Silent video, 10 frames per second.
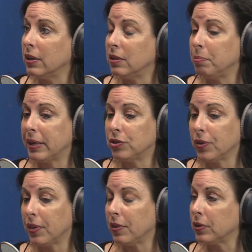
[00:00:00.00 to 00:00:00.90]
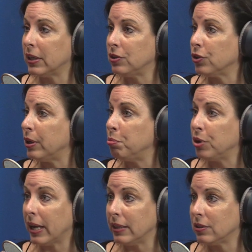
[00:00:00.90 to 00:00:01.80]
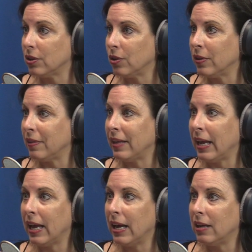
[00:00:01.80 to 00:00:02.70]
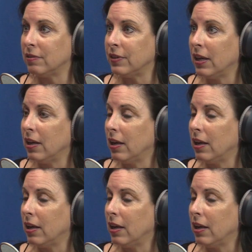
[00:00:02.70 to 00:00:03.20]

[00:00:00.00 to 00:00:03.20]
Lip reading: to make sure that their kids are immunized or that they have